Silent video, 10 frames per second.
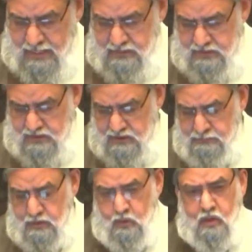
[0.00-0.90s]
And this has
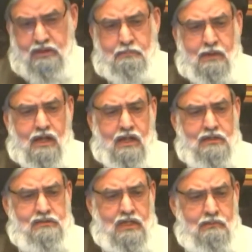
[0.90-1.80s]
been quoted
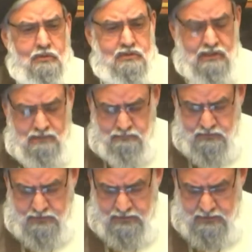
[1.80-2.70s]
by Sahih Muslim,
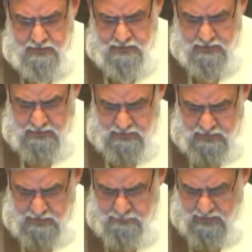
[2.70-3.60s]
Sahih
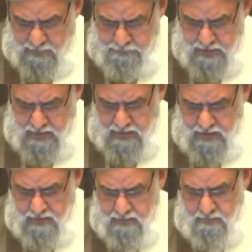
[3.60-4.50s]
Ibn
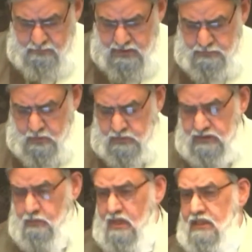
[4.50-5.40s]
Hibban, Majmu
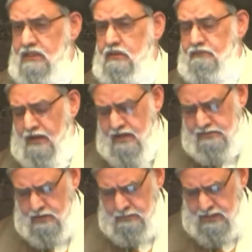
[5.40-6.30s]
al-Zawaid of
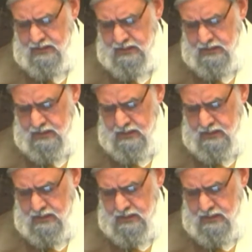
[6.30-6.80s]
Haythami,